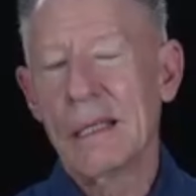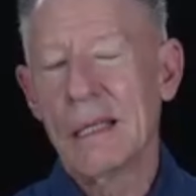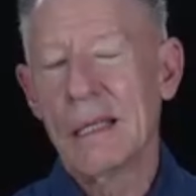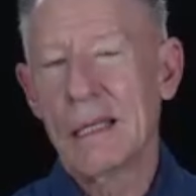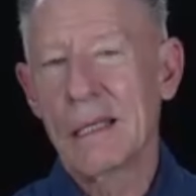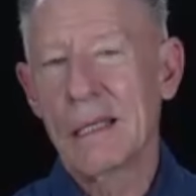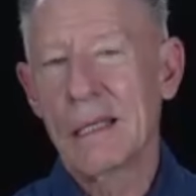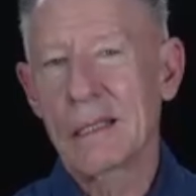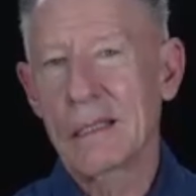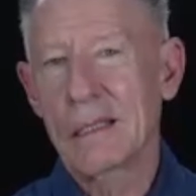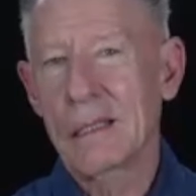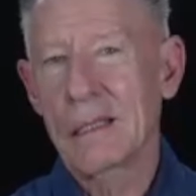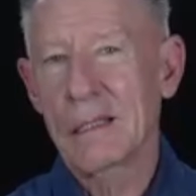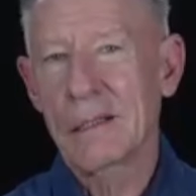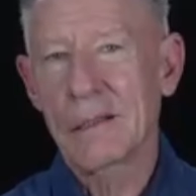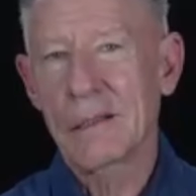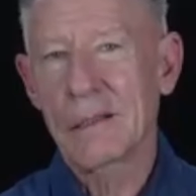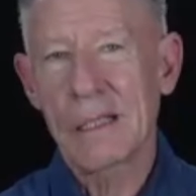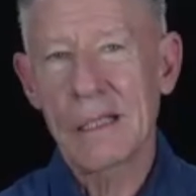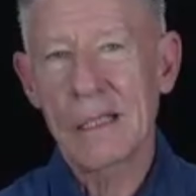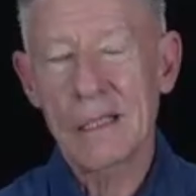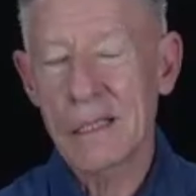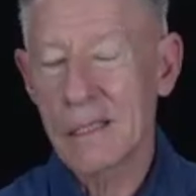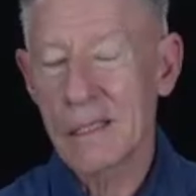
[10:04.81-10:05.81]
and
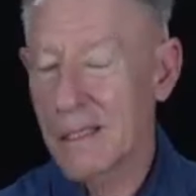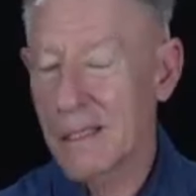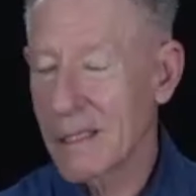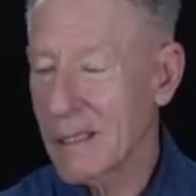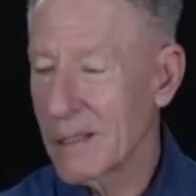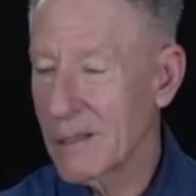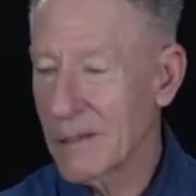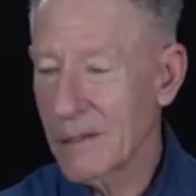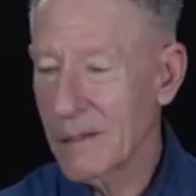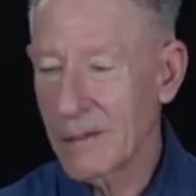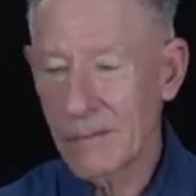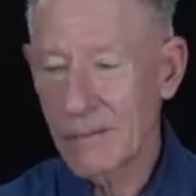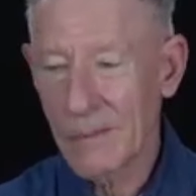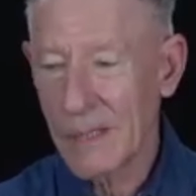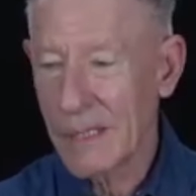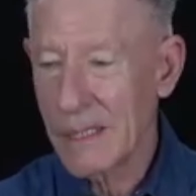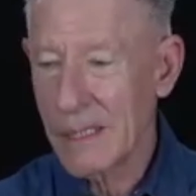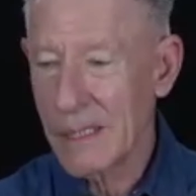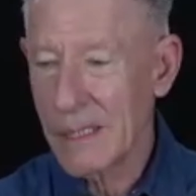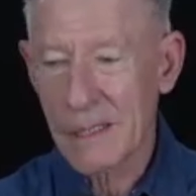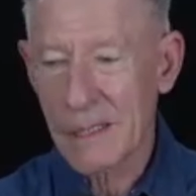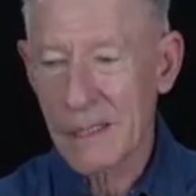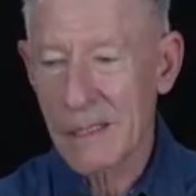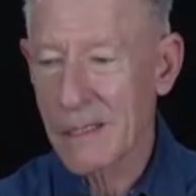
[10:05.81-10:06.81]
he's
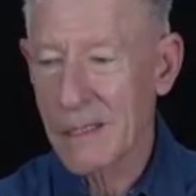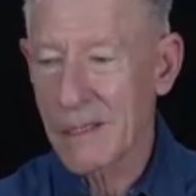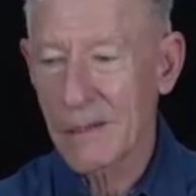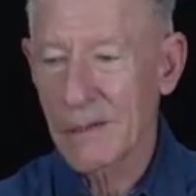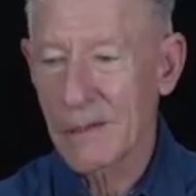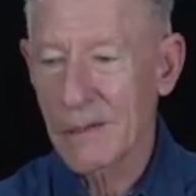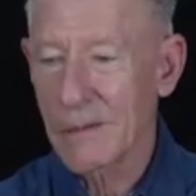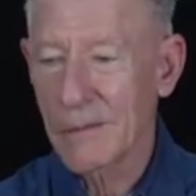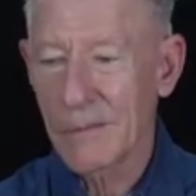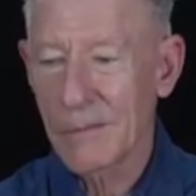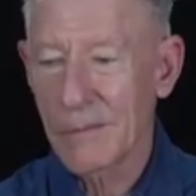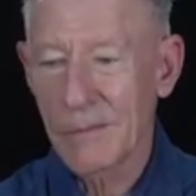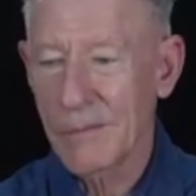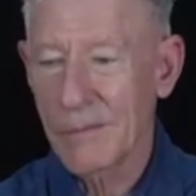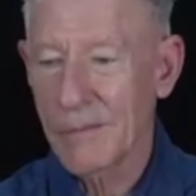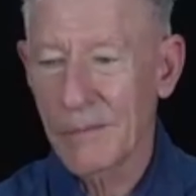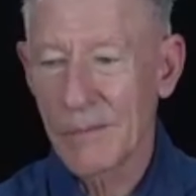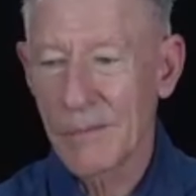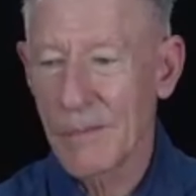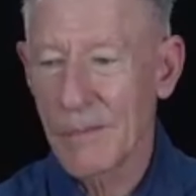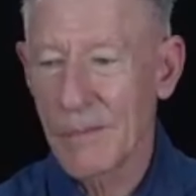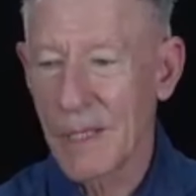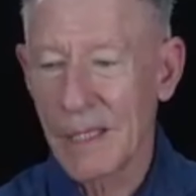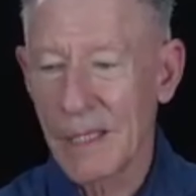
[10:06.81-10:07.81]
still
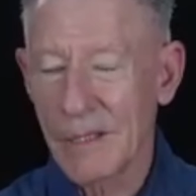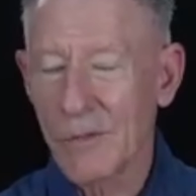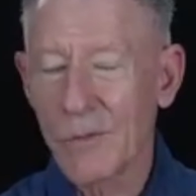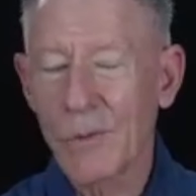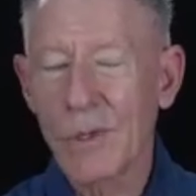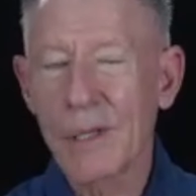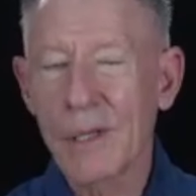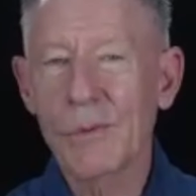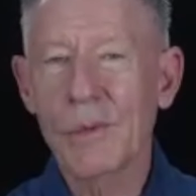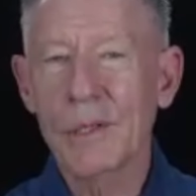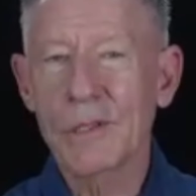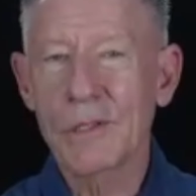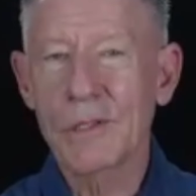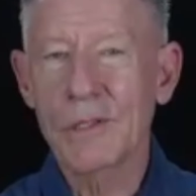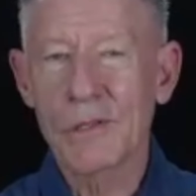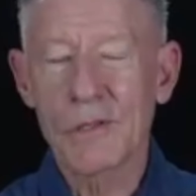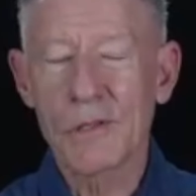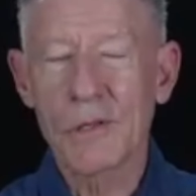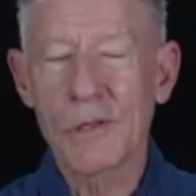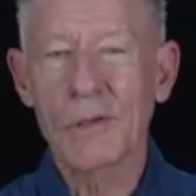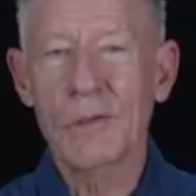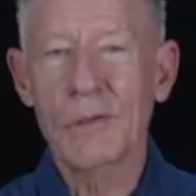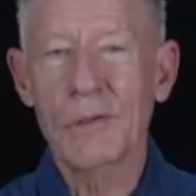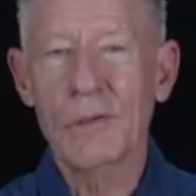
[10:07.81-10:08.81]
at 21
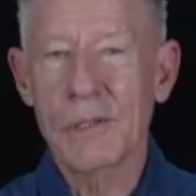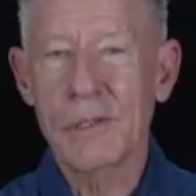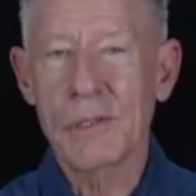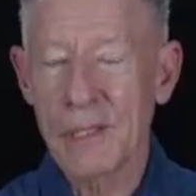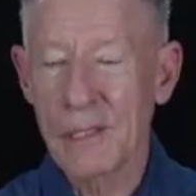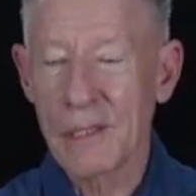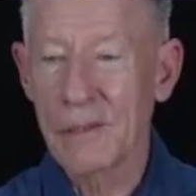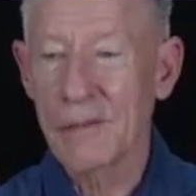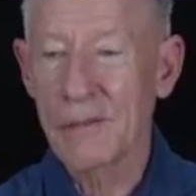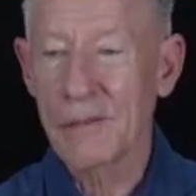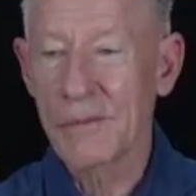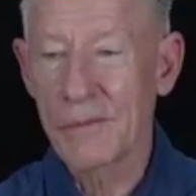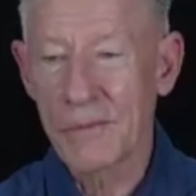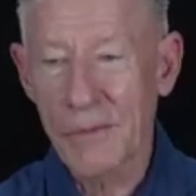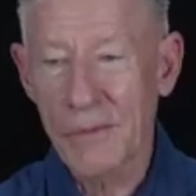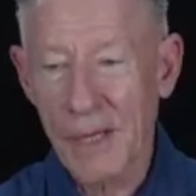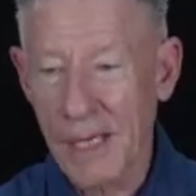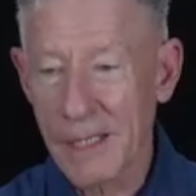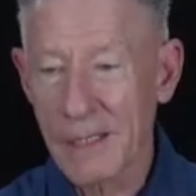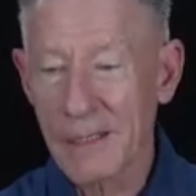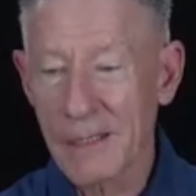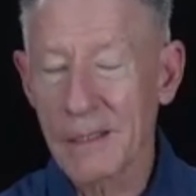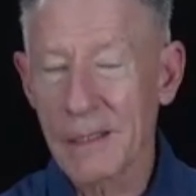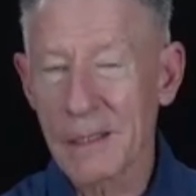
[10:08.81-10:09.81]
years old, still
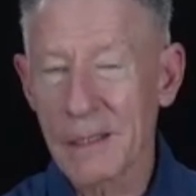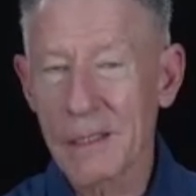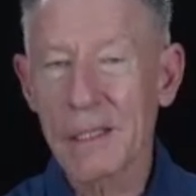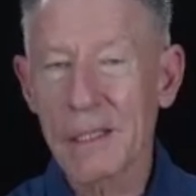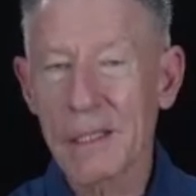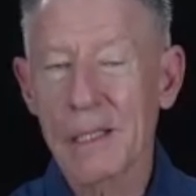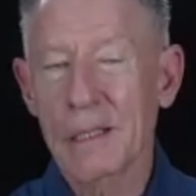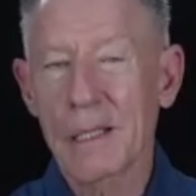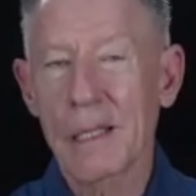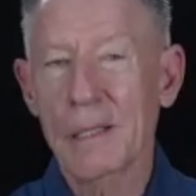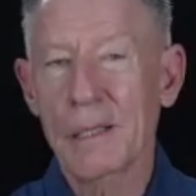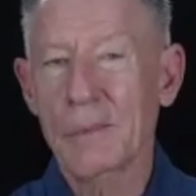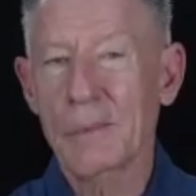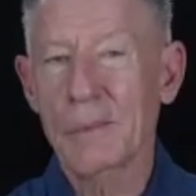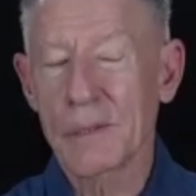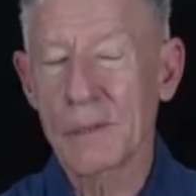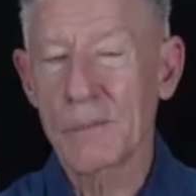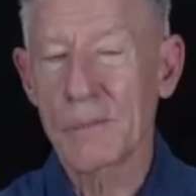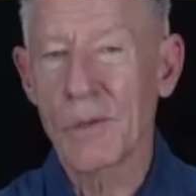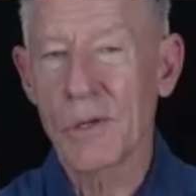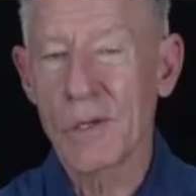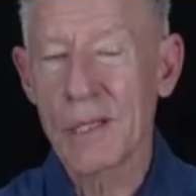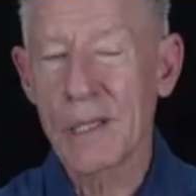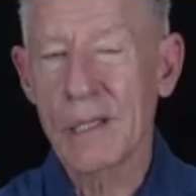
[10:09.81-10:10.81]
vital and still able to
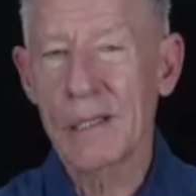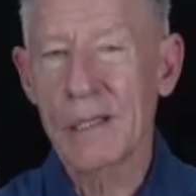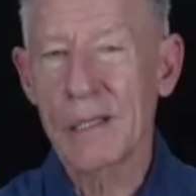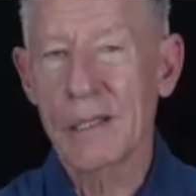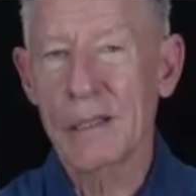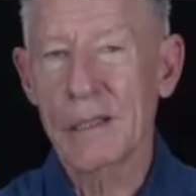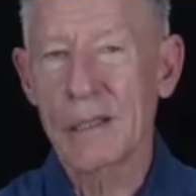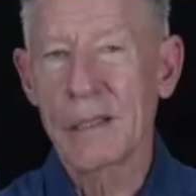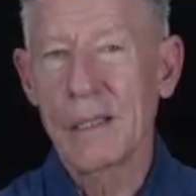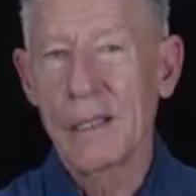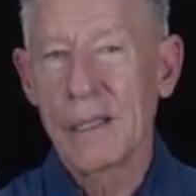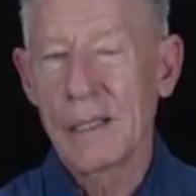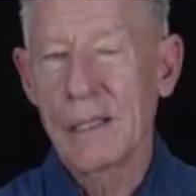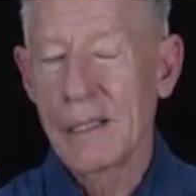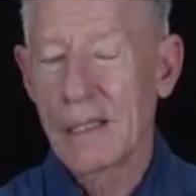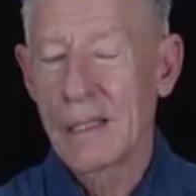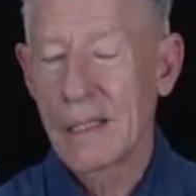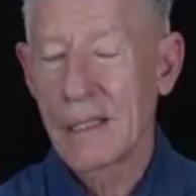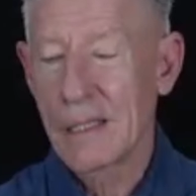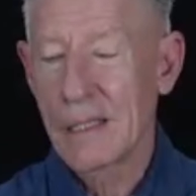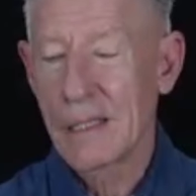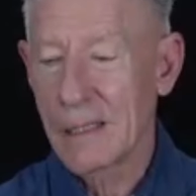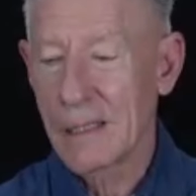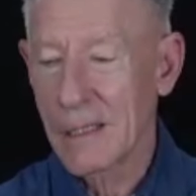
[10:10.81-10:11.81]
breed
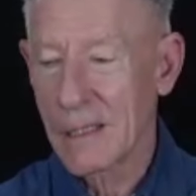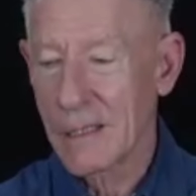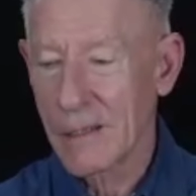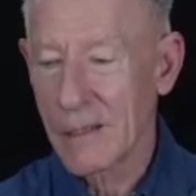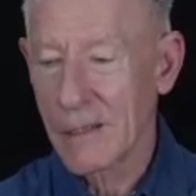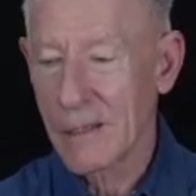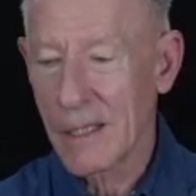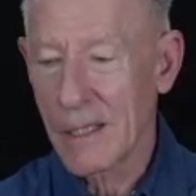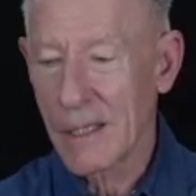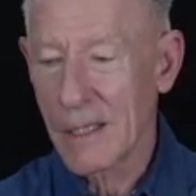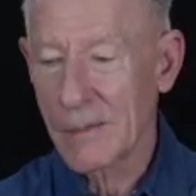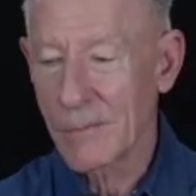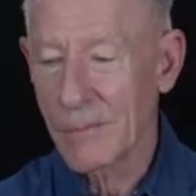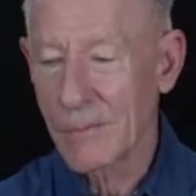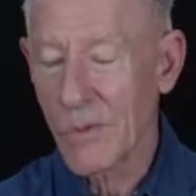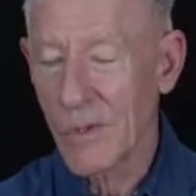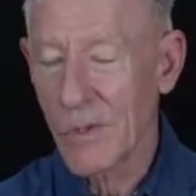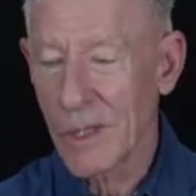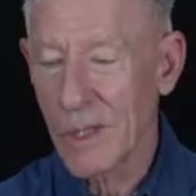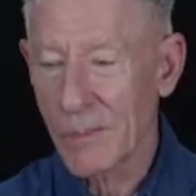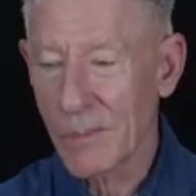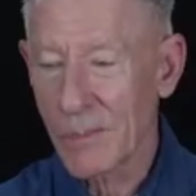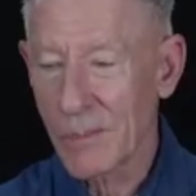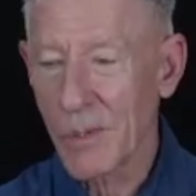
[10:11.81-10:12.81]
and I'm
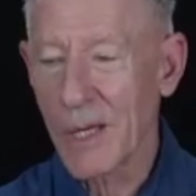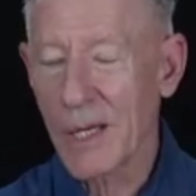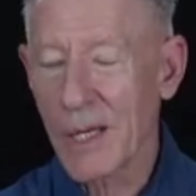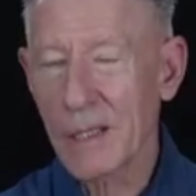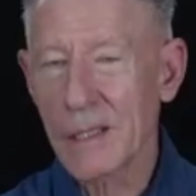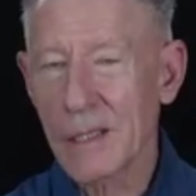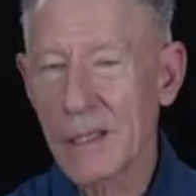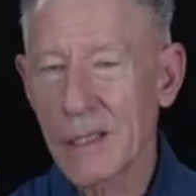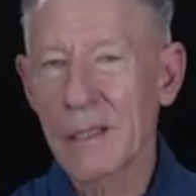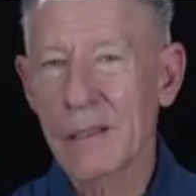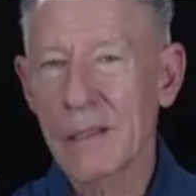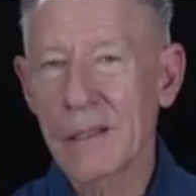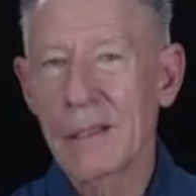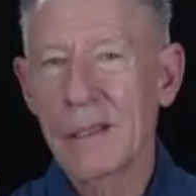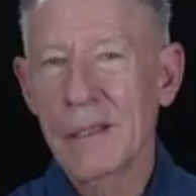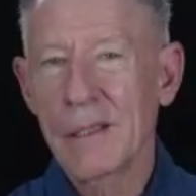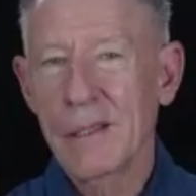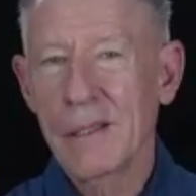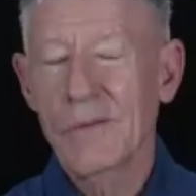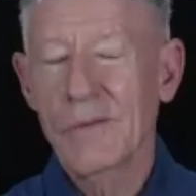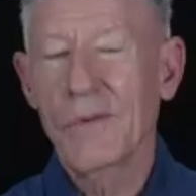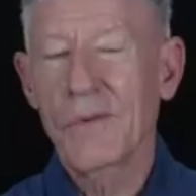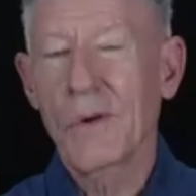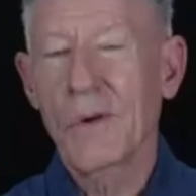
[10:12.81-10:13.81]
really proud that
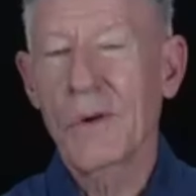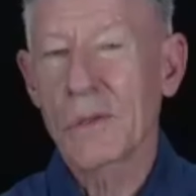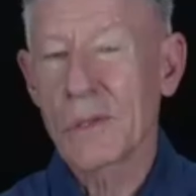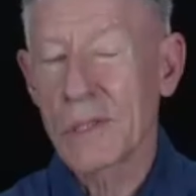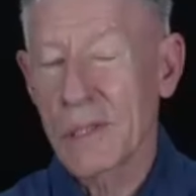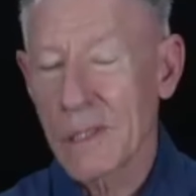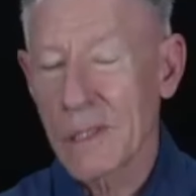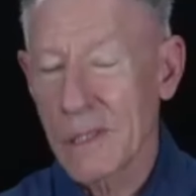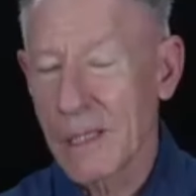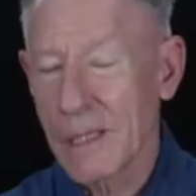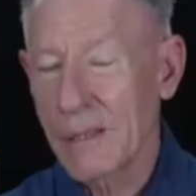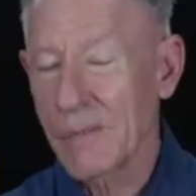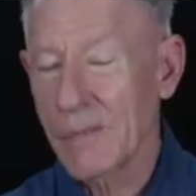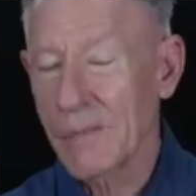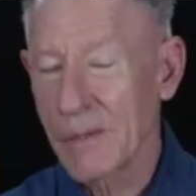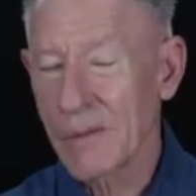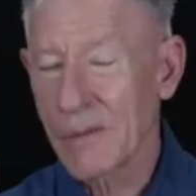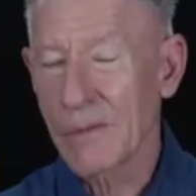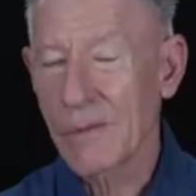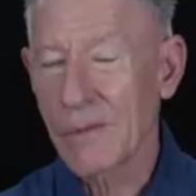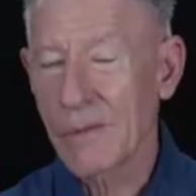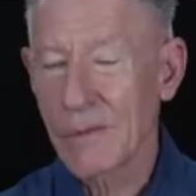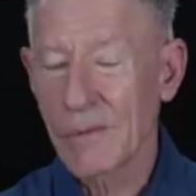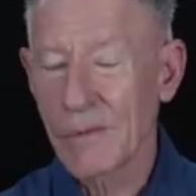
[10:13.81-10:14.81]
folks seem
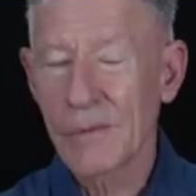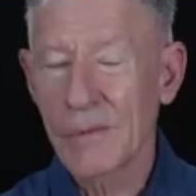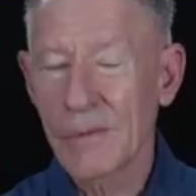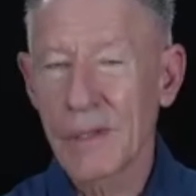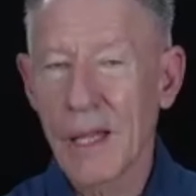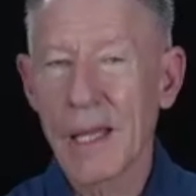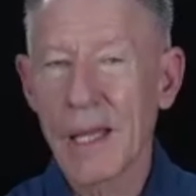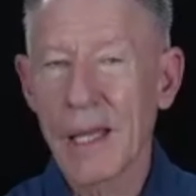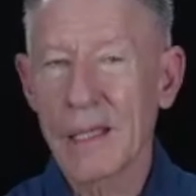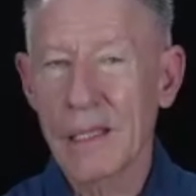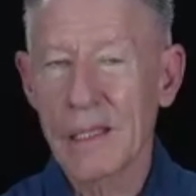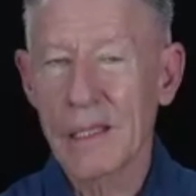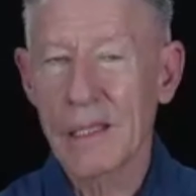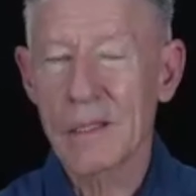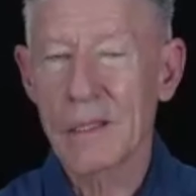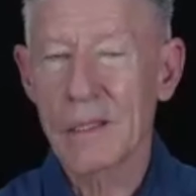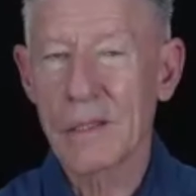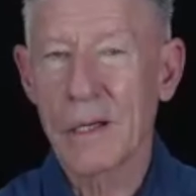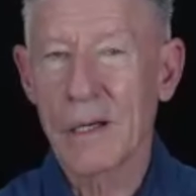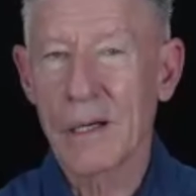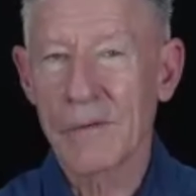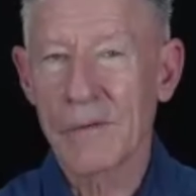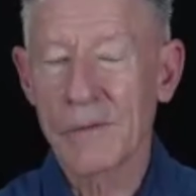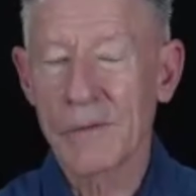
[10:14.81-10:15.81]
to like his
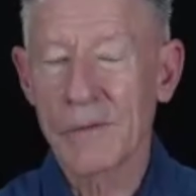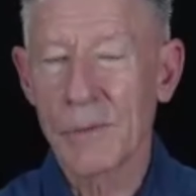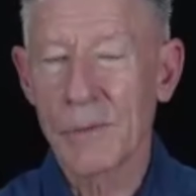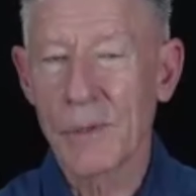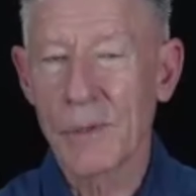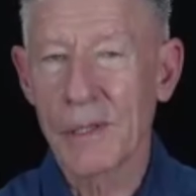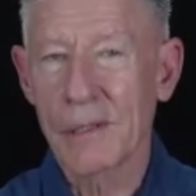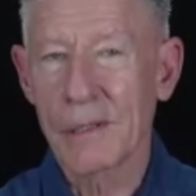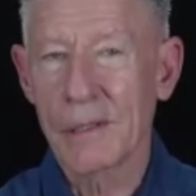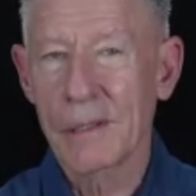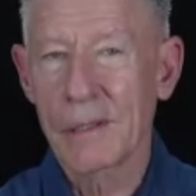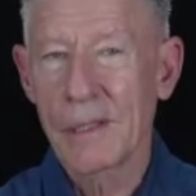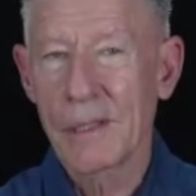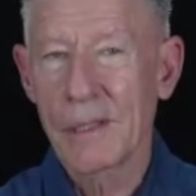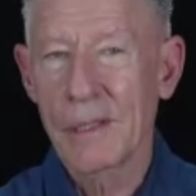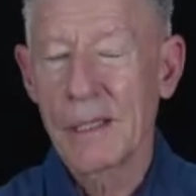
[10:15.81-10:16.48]
offspring.